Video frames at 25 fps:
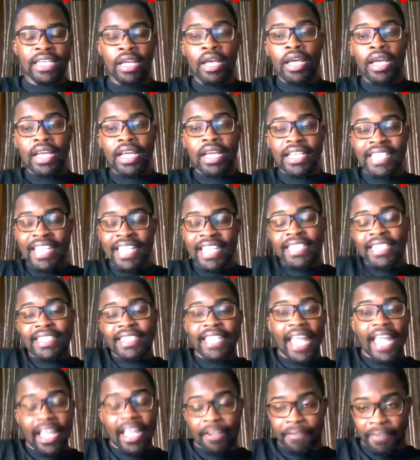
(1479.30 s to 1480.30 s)
this tech
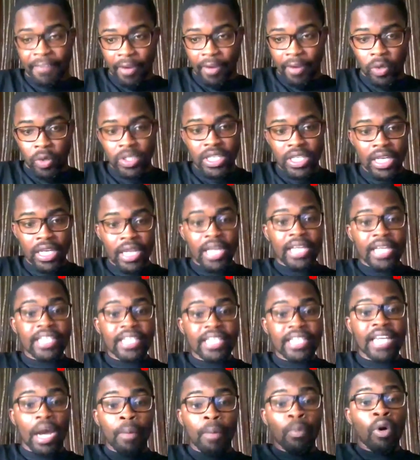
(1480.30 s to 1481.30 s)
field. There are
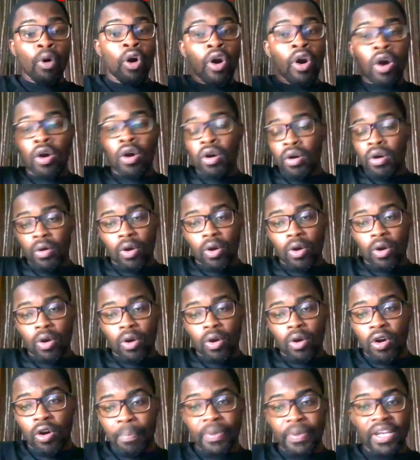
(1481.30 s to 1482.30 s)
more
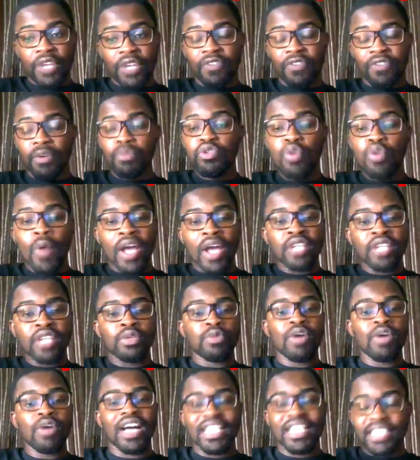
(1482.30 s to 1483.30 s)
companies from US who are,
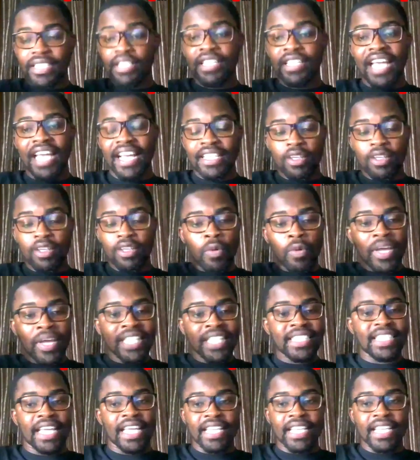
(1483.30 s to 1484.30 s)
they are always
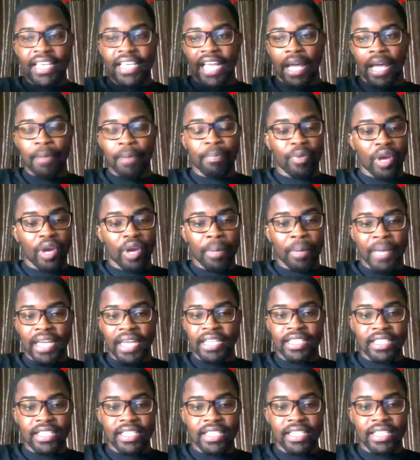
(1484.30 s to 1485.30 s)
sending their employment
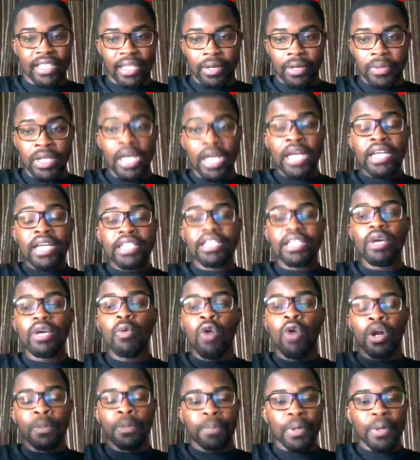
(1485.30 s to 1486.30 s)
details. They want
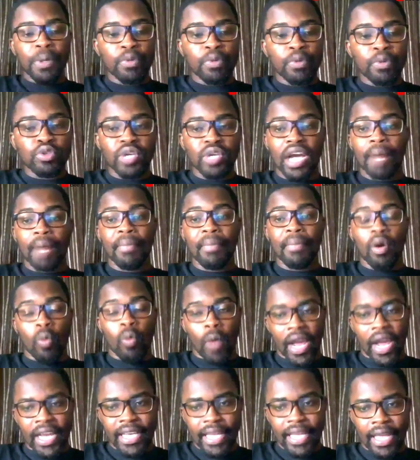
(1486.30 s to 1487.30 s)
people to come and work
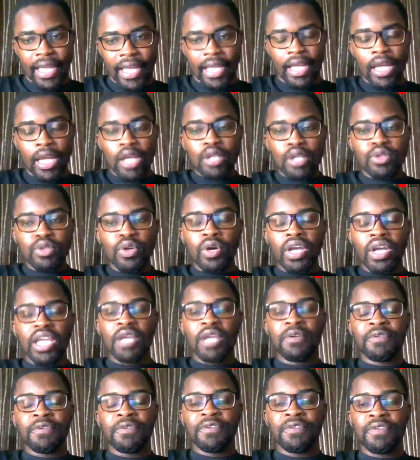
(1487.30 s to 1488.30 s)
there. So if
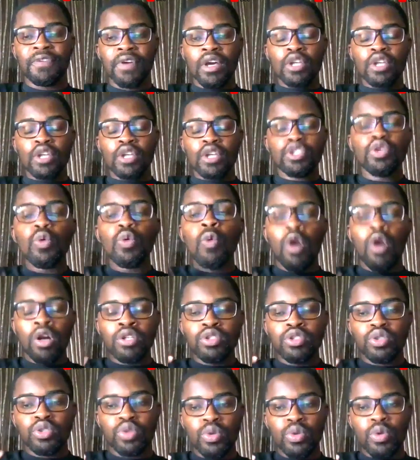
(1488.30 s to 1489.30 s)
you want
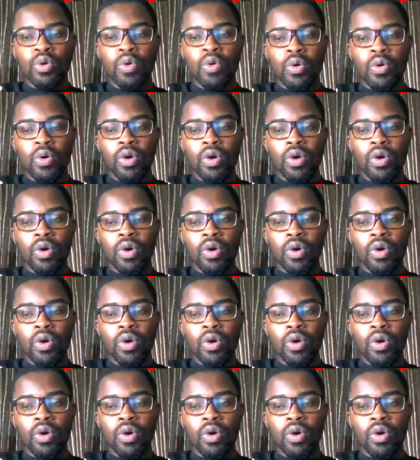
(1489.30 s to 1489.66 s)
to